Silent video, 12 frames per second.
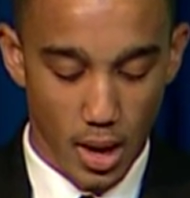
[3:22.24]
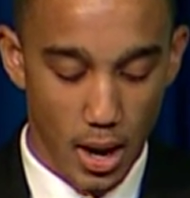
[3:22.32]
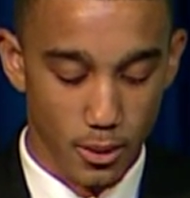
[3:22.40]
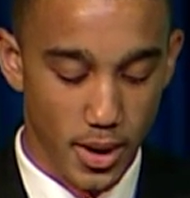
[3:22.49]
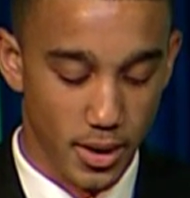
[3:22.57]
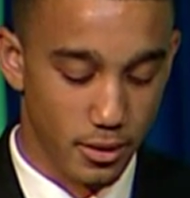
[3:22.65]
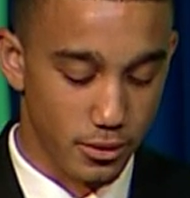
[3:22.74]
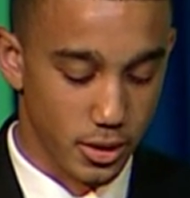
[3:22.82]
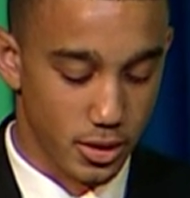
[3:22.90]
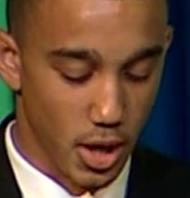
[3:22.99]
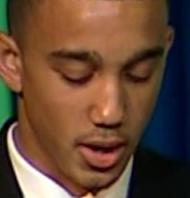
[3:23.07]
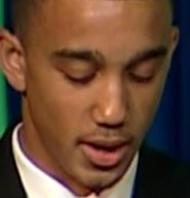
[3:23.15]
I ran over
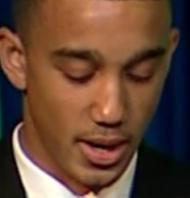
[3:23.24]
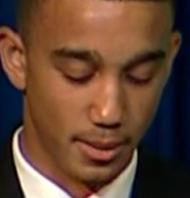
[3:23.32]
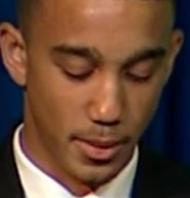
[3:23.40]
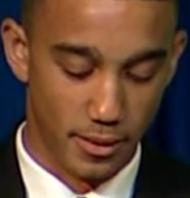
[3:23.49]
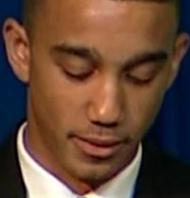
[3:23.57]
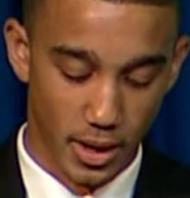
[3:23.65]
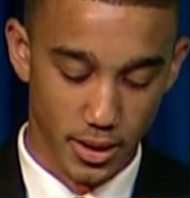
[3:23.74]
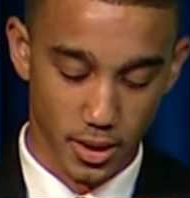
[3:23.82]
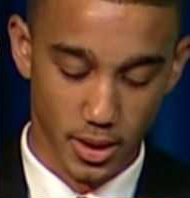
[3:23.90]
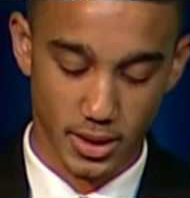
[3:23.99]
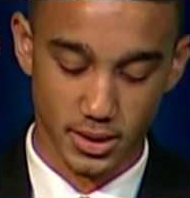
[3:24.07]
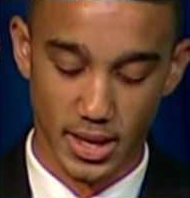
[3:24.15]
and started hitting my father
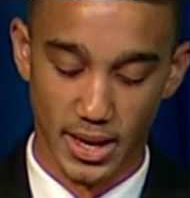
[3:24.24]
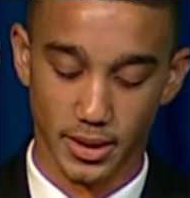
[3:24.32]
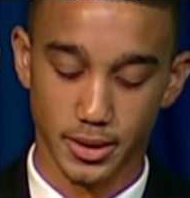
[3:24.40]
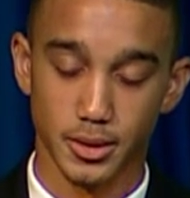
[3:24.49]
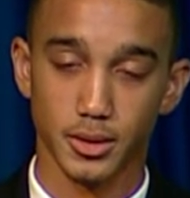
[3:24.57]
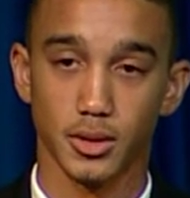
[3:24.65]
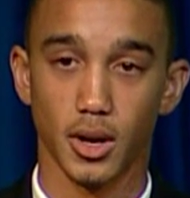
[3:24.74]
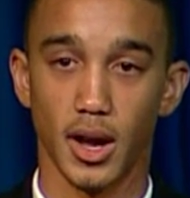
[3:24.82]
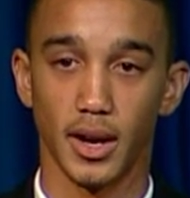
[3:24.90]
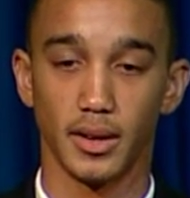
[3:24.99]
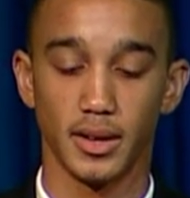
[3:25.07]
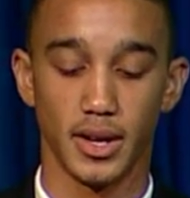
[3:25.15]
on his legs,
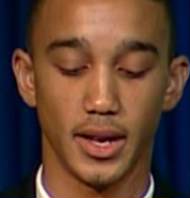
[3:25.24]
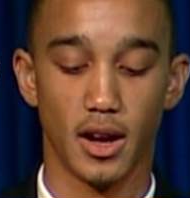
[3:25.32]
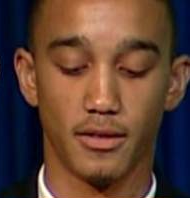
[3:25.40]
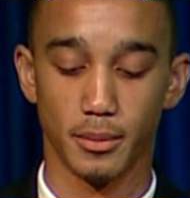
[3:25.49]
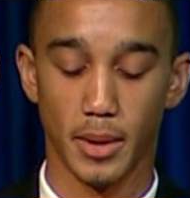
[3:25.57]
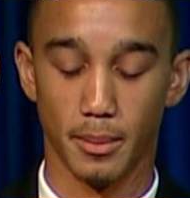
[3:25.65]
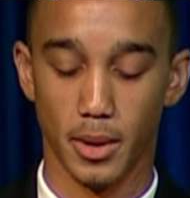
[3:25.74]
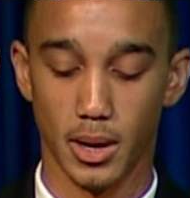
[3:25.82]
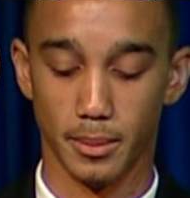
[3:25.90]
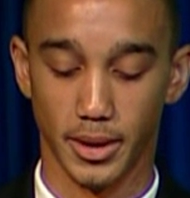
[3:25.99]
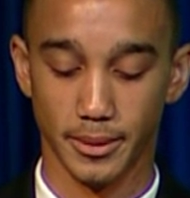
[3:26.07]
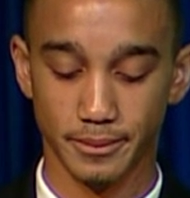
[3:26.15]
crying, "Get off of my
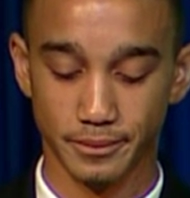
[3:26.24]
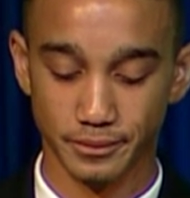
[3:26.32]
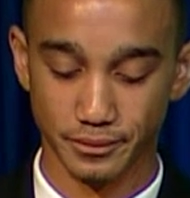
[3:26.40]
mommy."